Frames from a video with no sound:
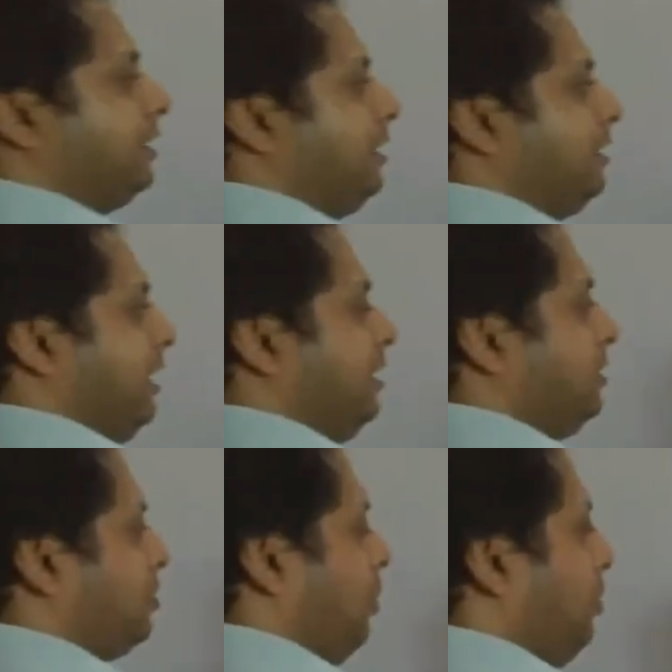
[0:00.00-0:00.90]
there
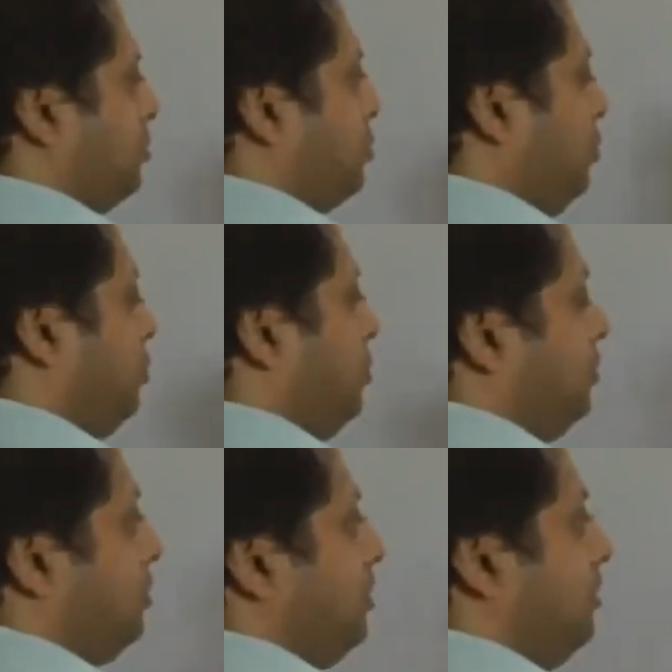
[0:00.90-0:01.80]
is
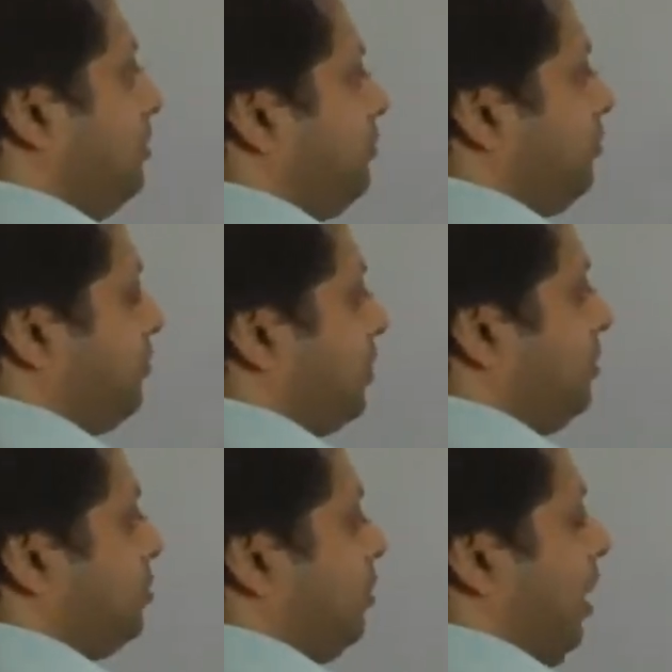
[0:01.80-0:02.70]
also
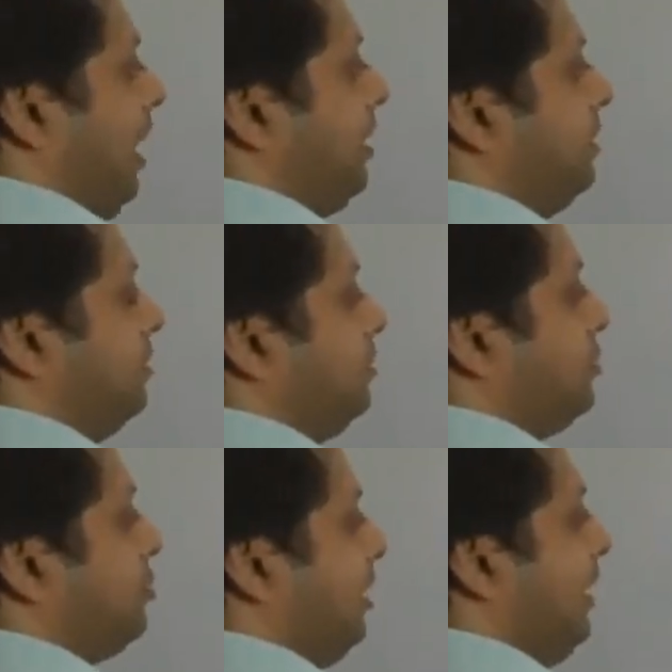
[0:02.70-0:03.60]
iron
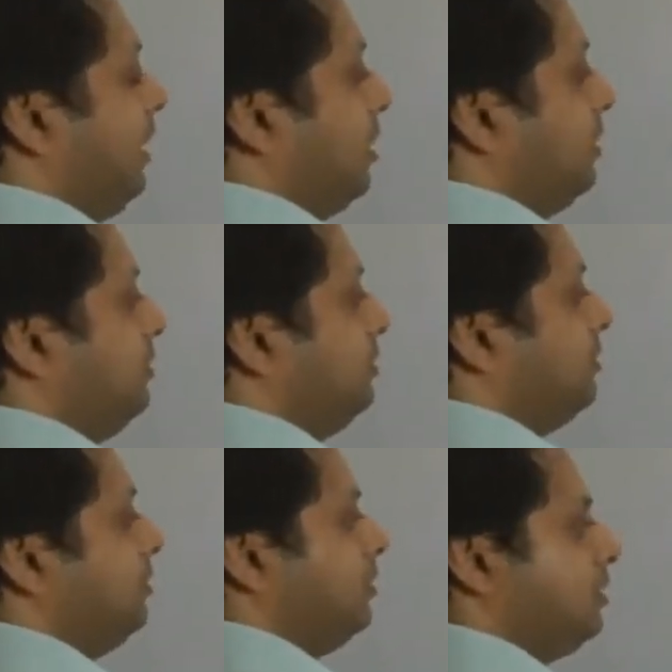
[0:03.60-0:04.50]
silicon.
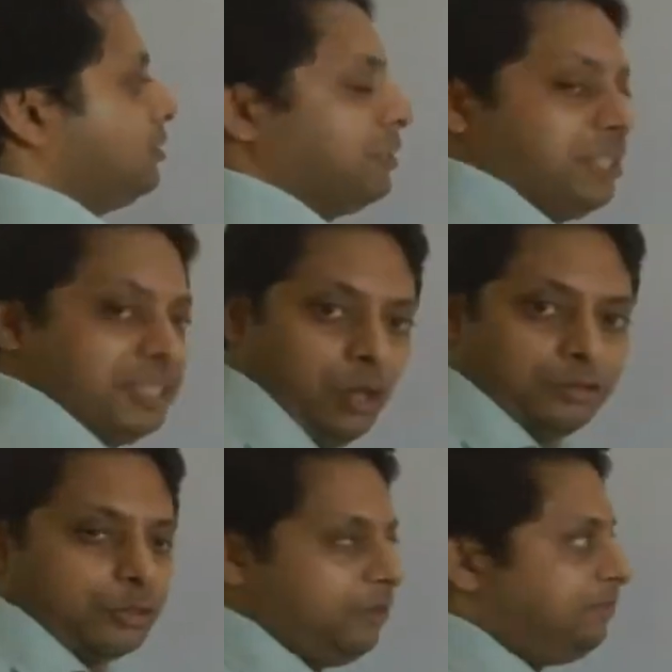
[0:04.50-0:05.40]
So this is
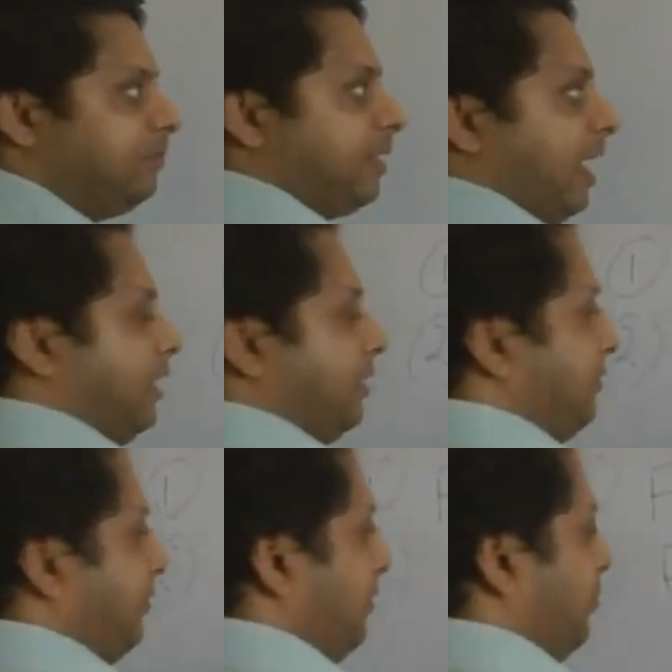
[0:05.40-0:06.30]
also a kind
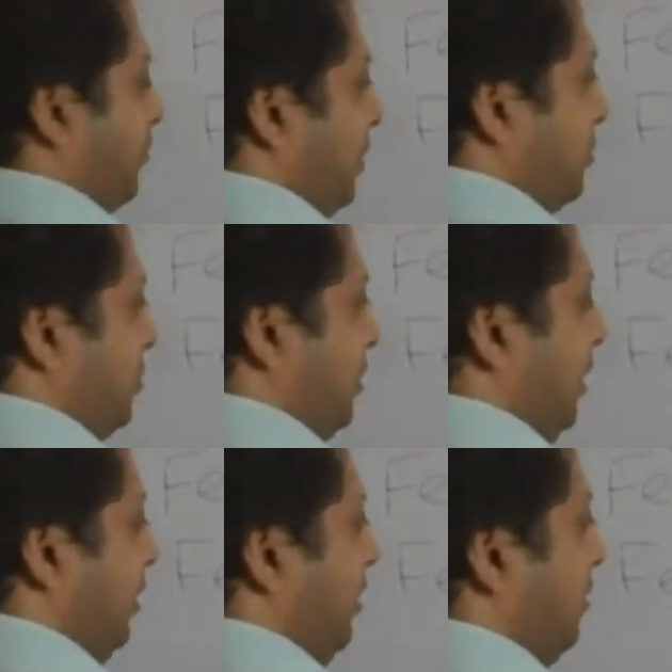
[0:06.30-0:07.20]
of steel.